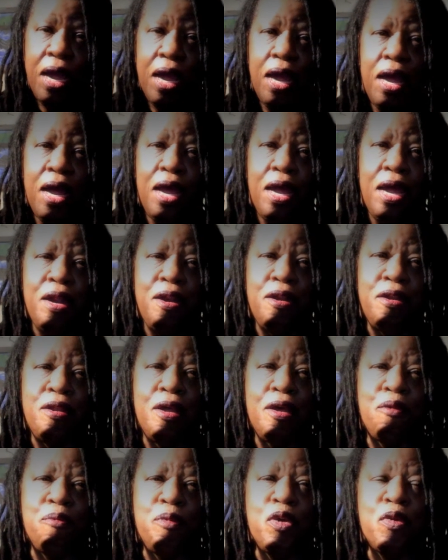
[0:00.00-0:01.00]
And
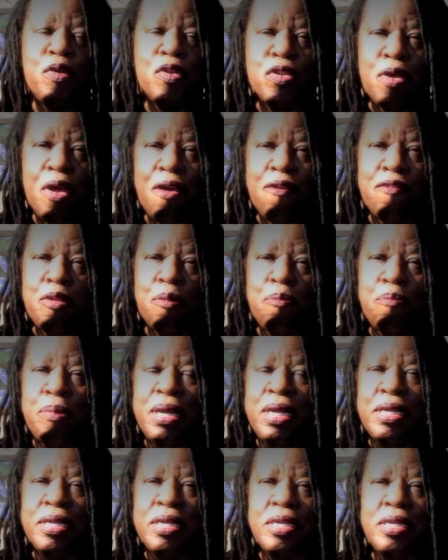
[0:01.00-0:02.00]
uh, we also have some
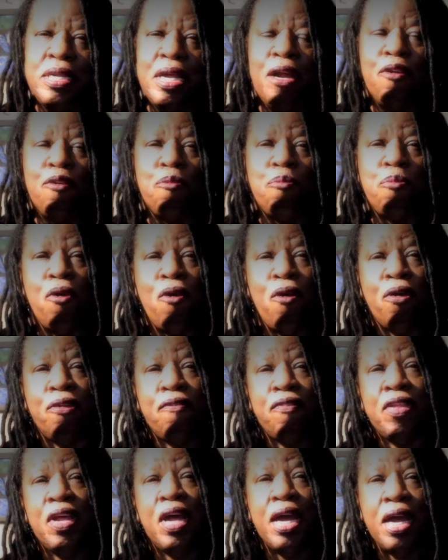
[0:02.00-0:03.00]
pieces that are part
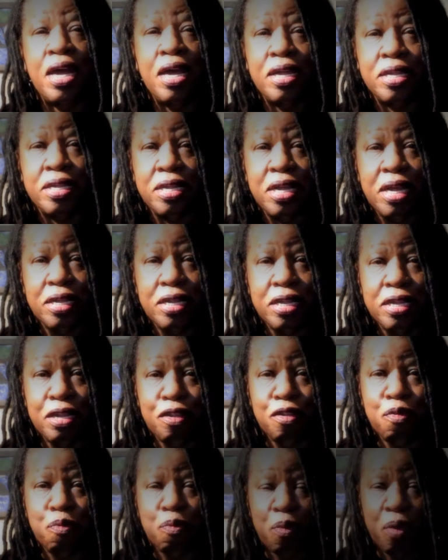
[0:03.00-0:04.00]
of their
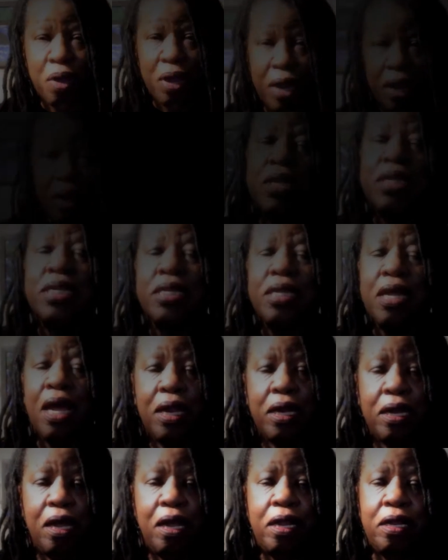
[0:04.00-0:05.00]
ancestors' way.
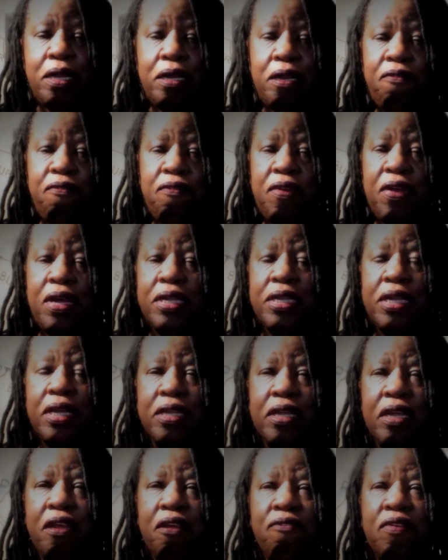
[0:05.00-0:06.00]
Staten Island Advance
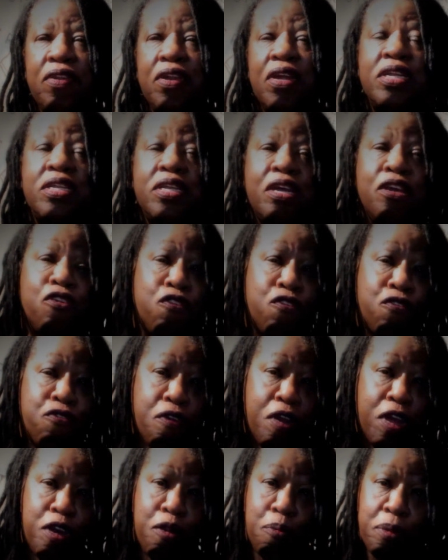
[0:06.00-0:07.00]
has given us
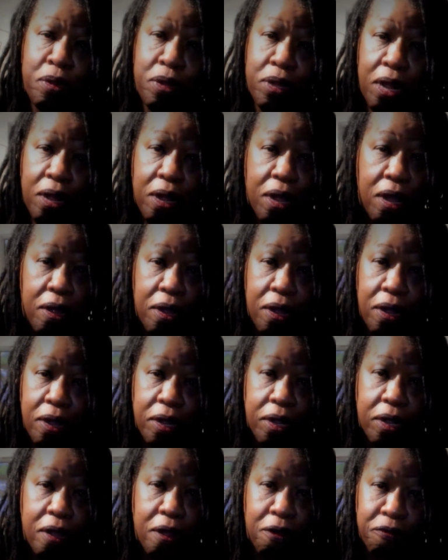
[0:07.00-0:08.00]
incredible uh,
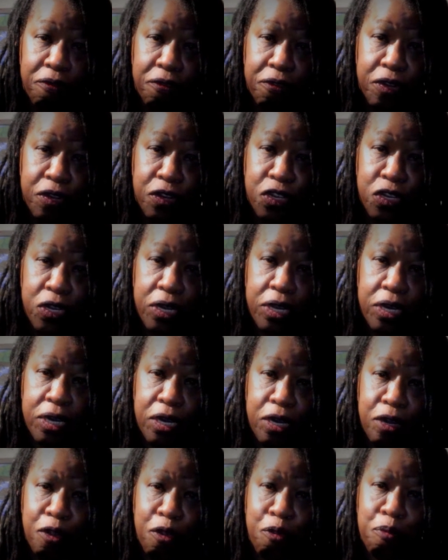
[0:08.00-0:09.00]
coverage in
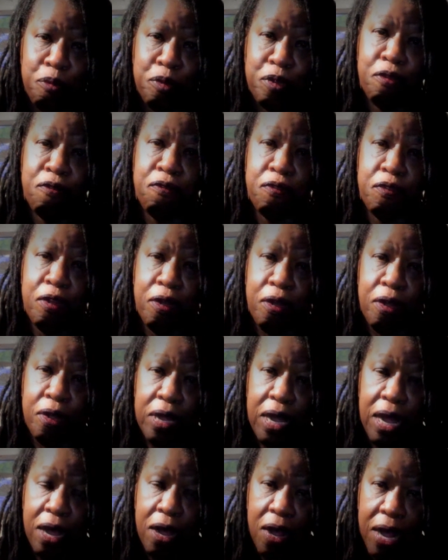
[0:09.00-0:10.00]
terms of uh,
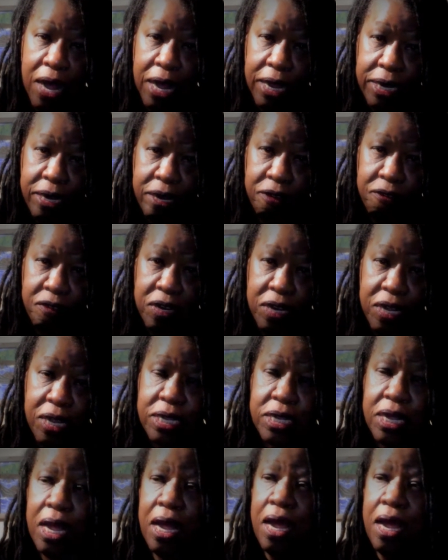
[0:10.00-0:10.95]
our activities.